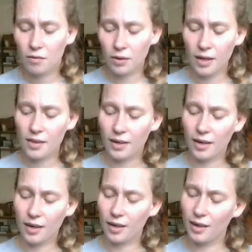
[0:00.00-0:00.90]
For
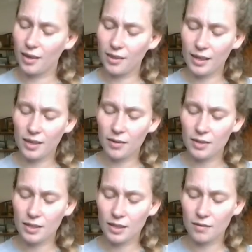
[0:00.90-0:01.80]
another, they
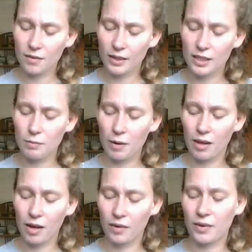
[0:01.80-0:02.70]
noticed that the funny
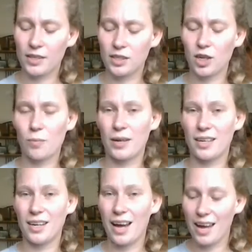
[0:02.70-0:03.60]
smell hung around the turban,